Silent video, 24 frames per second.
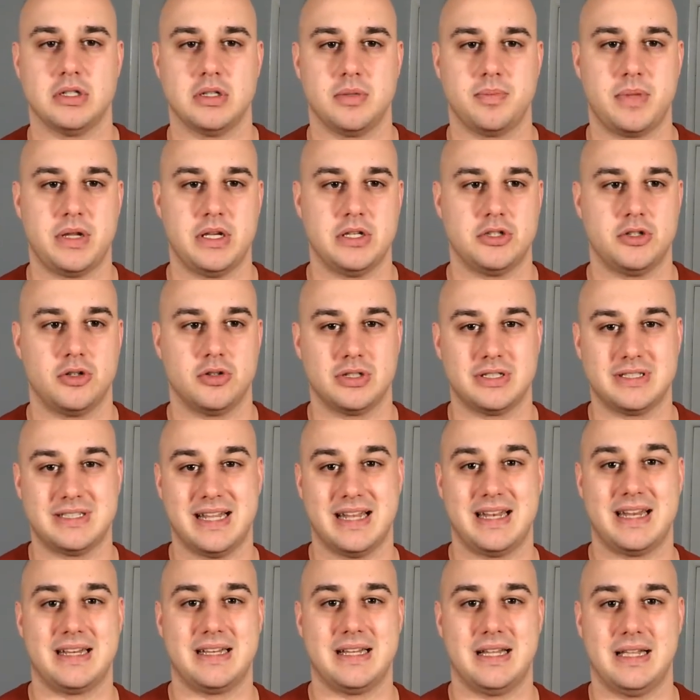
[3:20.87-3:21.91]
It means you're
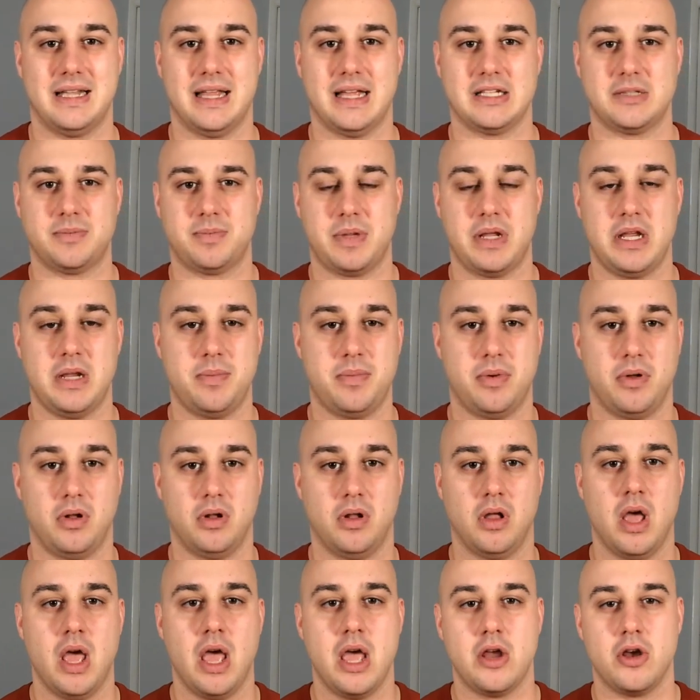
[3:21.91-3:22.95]
sending to less
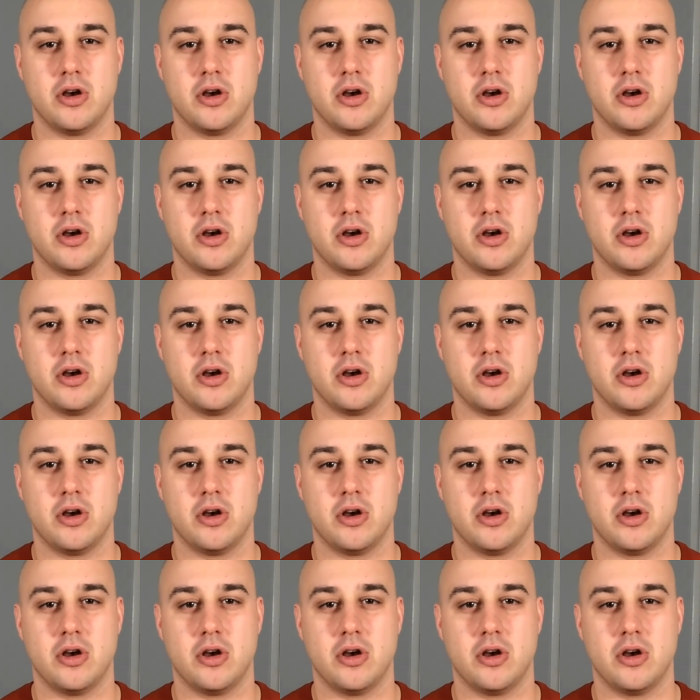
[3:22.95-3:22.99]
people,